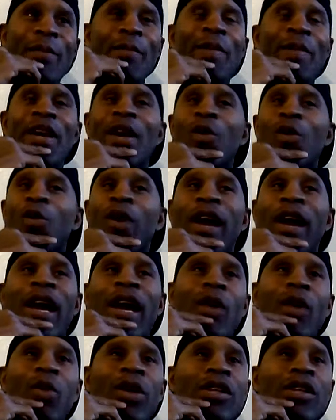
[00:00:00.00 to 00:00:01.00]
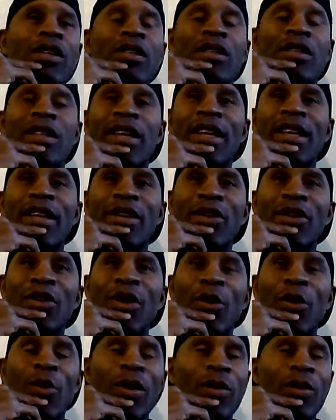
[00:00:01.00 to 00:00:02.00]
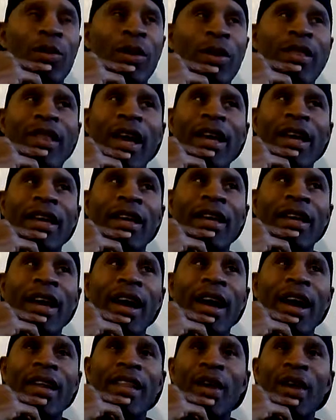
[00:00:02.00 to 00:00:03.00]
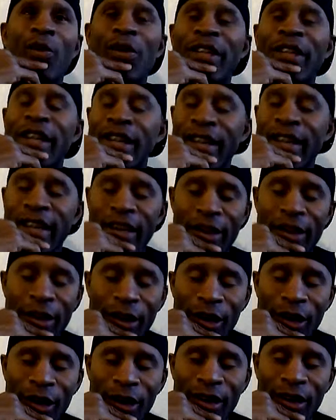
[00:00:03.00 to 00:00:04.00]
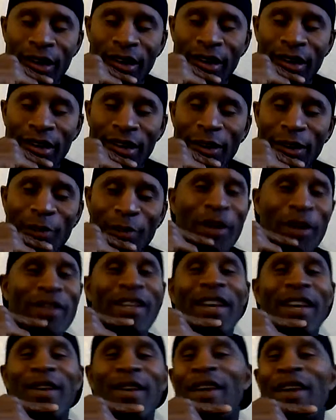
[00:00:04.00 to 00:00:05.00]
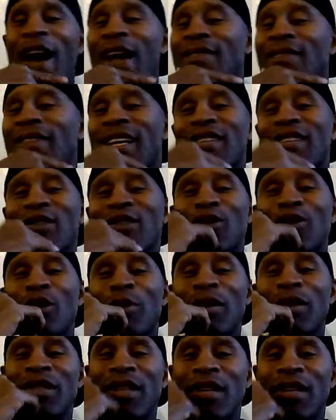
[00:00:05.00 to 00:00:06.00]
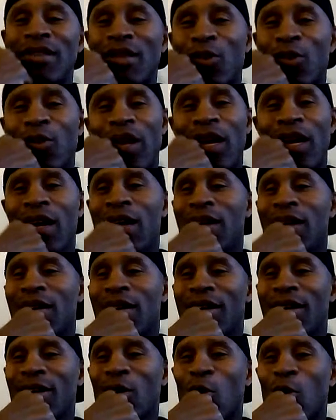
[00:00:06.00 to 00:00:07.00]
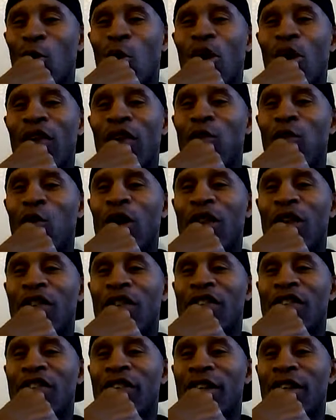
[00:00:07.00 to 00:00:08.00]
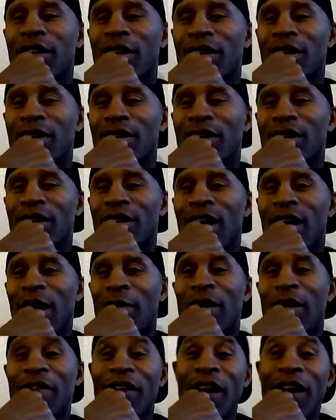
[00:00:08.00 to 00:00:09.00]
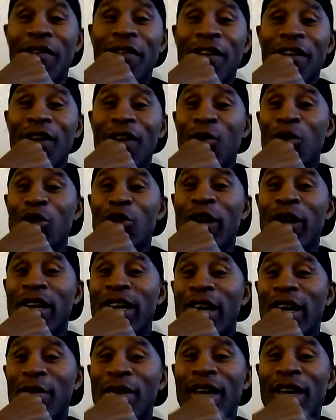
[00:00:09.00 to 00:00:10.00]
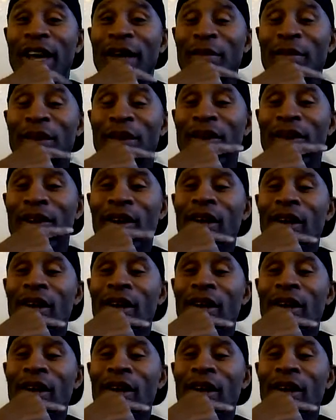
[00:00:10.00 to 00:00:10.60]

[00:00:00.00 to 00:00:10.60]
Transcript: Me and Ray, we just we thanking God that we didn't get caught. But then I say some stupid shit. I said, Ray, what if one of us fell? I mean, if I fell, would you have came and get me?